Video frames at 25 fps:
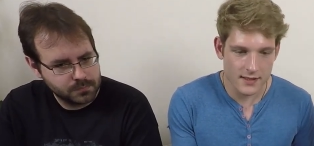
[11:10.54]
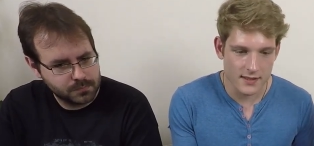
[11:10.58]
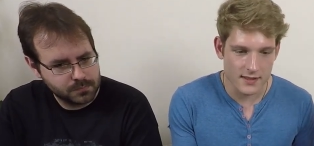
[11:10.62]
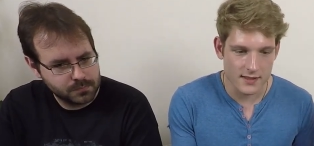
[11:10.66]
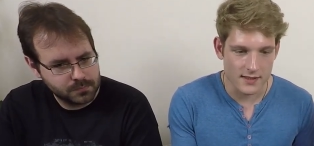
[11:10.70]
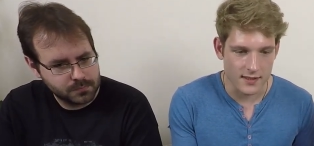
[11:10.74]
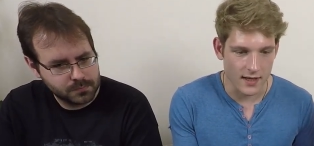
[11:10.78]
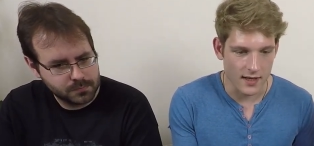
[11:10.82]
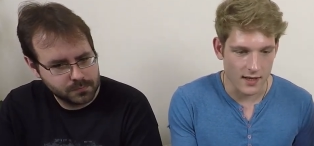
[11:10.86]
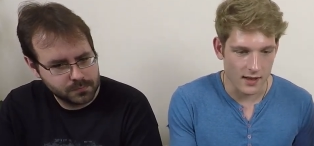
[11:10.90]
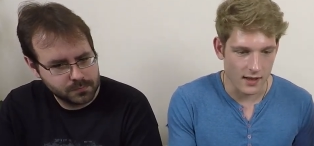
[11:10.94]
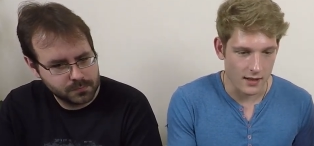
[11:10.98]

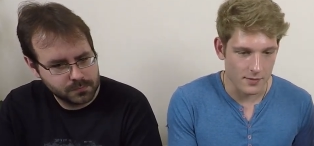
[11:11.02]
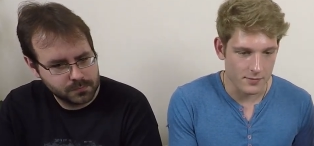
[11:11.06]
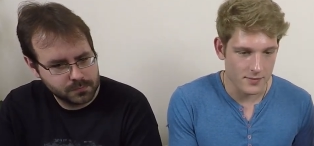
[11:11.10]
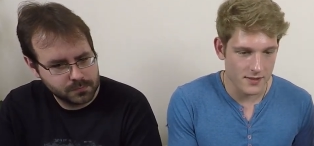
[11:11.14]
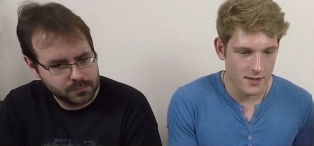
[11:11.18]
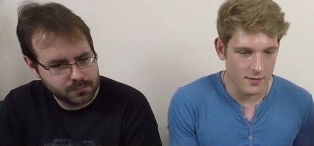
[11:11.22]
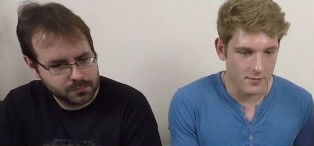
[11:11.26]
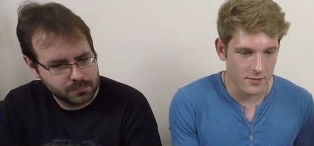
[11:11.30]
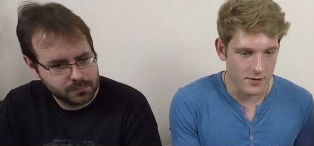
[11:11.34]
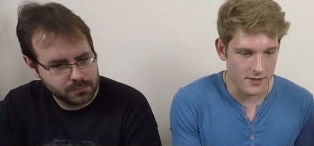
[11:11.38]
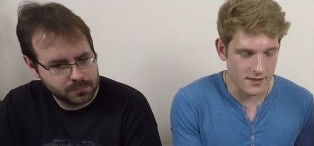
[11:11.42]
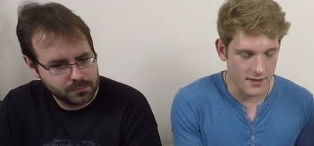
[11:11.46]
Speaker 1: is
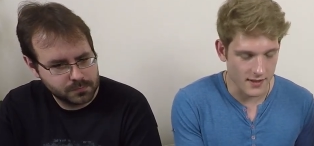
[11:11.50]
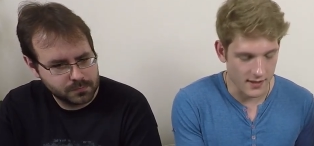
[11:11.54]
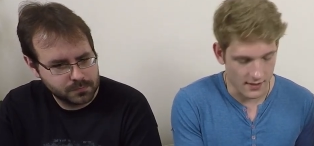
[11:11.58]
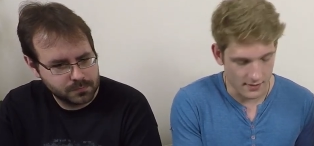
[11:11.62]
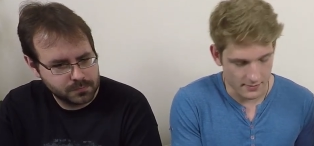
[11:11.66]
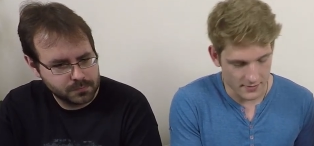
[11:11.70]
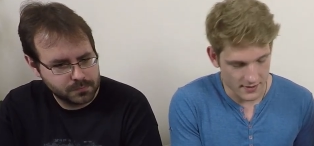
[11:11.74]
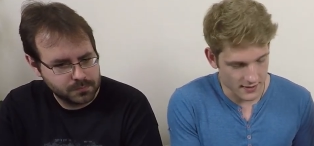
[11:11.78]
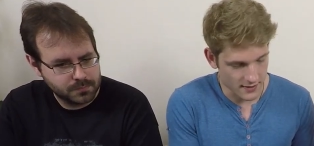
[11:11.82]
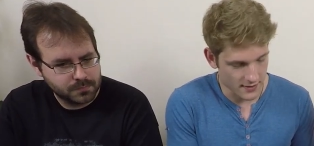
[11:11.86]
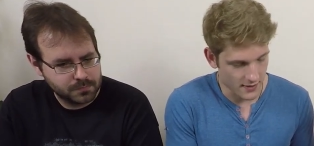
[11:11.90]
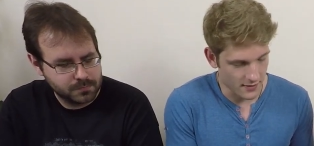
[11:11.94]
Cyclops. Come on,
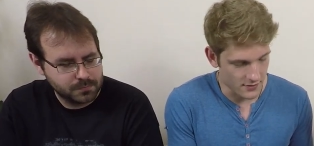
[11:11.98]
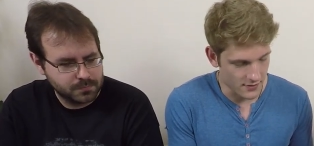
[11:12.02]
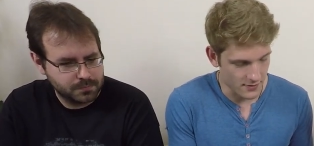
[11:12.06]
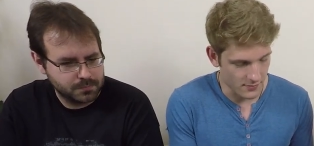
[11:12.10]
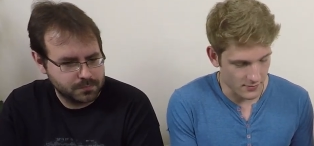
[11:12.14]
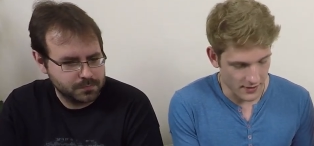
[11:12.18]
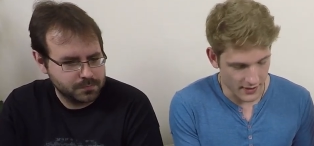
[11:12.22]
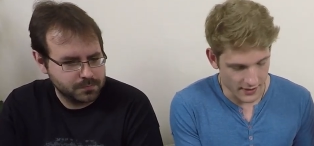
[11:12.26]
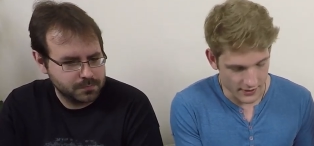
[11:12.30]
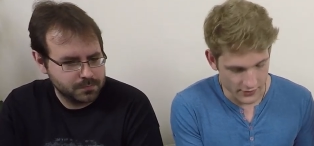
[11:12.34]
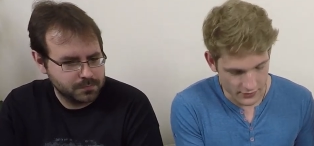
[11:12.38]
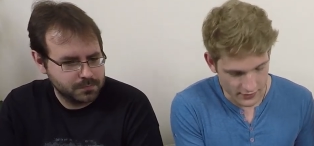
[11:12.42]
Cyclops. Let's go
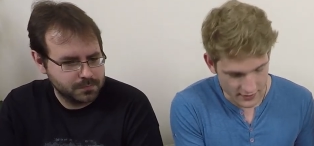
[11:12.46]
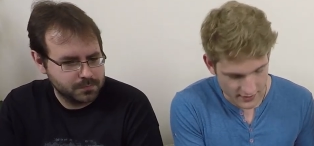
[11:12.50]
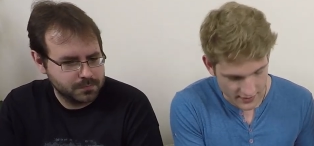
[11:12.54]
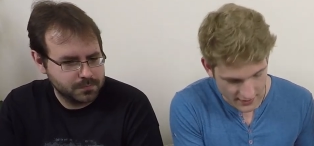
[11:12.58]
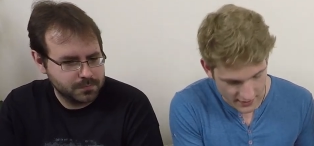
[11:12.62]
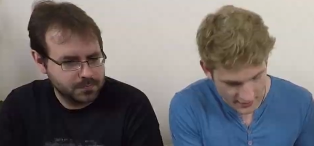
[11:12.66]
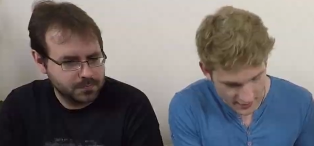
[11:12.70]
somewhere interesting.